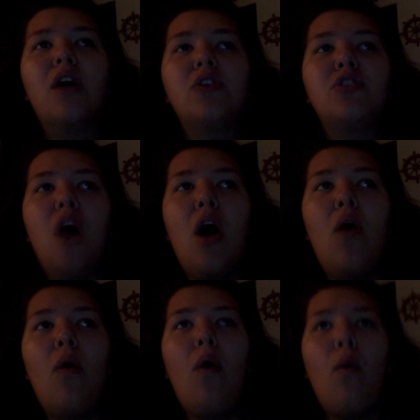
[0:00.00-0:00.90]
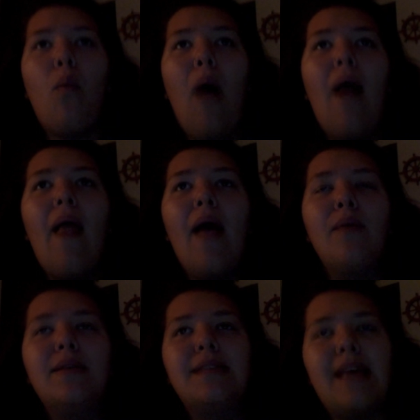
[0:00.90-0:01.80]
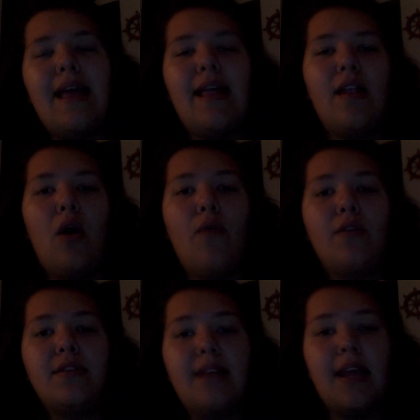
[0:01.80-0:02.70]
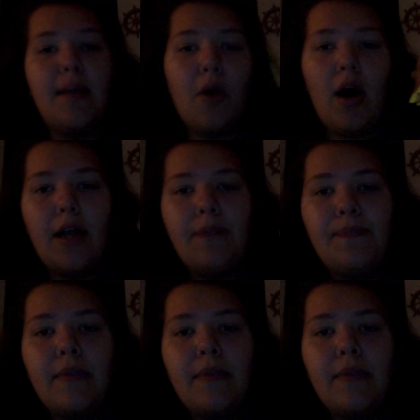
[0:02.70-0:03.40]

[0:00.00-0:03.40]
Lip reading: So while I was over studying abroad,